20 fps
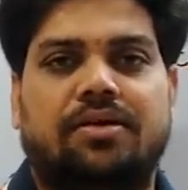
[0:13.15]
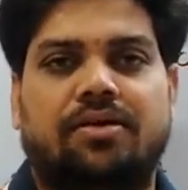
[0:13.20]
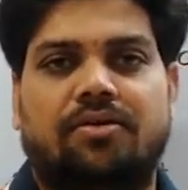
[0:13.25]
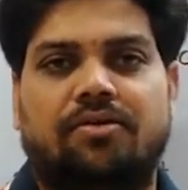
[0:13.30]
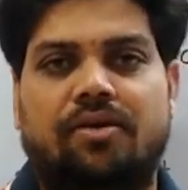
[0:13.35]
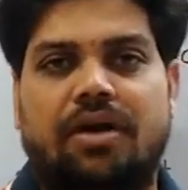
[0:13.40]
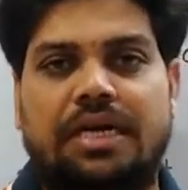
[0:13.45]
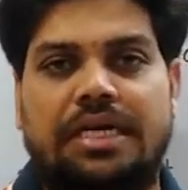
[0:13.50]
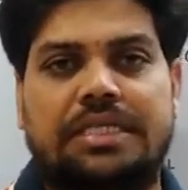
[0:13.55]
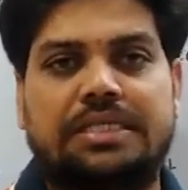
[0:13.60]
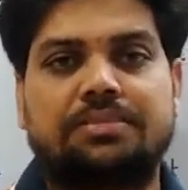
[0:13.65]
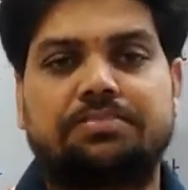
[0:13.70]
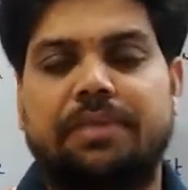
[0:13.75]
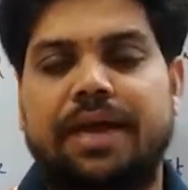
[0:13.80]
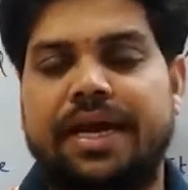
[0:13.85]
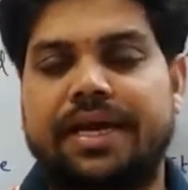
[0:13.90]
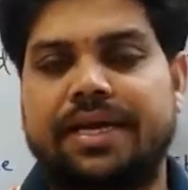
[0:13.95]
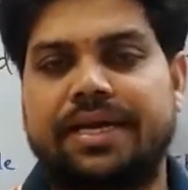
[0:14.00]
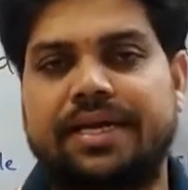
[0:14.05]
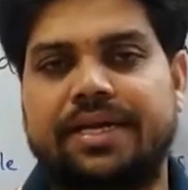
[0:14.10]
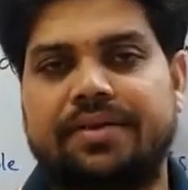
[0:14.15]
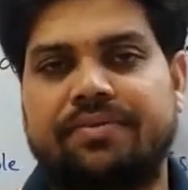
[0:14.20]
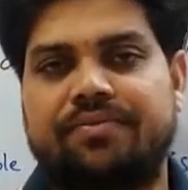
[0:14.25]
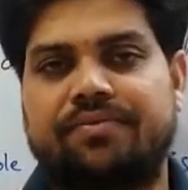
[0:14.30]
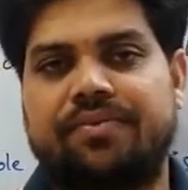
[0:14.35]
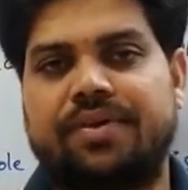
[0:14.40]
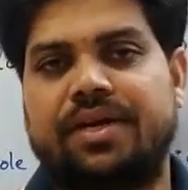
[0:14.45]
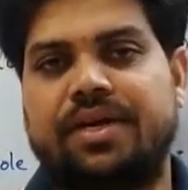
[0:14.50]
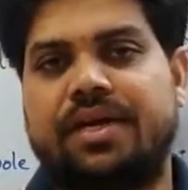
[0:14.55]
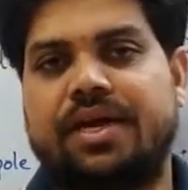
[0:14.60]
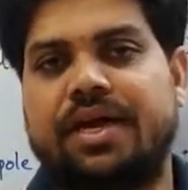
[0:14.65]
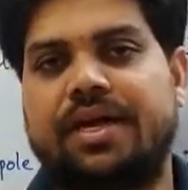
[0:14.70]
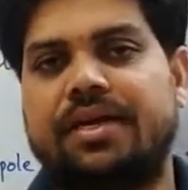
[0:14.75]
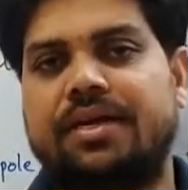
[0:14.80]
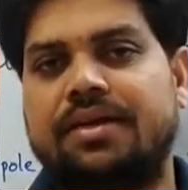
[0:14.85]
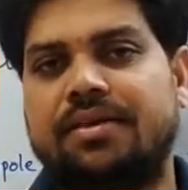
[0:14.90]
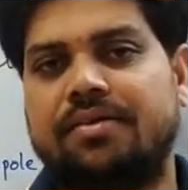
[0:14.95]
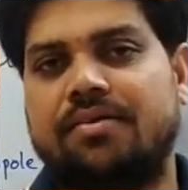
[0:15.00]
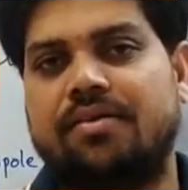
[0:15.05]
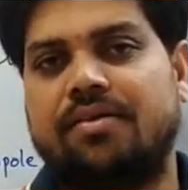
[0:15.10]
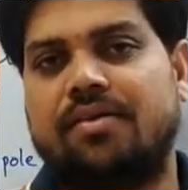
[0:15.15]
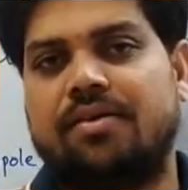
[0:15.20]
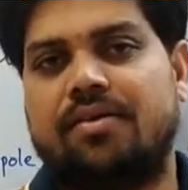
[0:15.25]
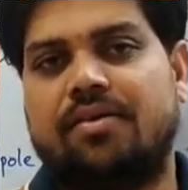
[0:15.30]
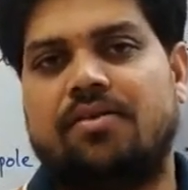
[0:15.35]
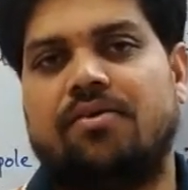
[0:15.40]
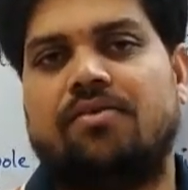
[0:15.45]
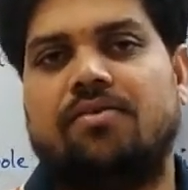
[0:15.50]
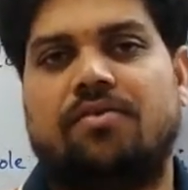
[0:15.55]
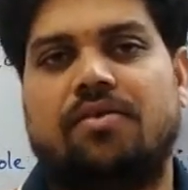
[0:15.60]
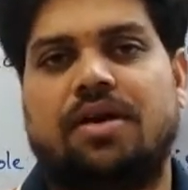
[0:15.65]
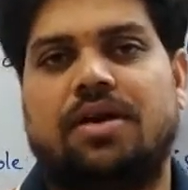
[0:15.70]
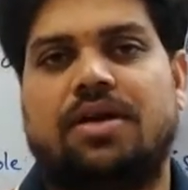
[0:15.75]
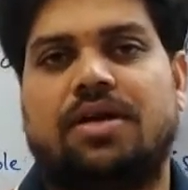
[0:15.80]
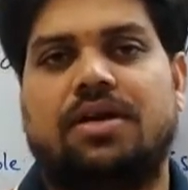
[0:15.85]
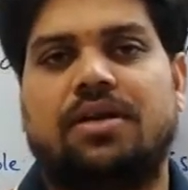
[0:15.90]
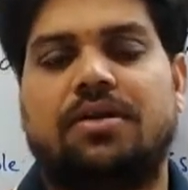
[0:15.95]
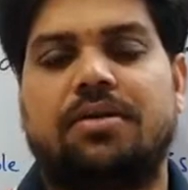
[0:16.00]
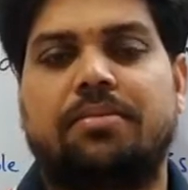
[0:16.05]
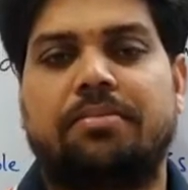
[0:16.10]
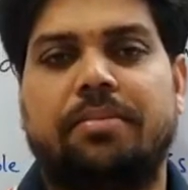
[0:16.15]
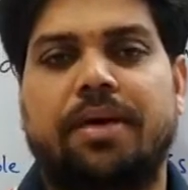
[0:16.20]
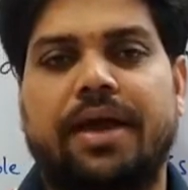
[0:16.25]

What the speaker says: what is magnetic field and what are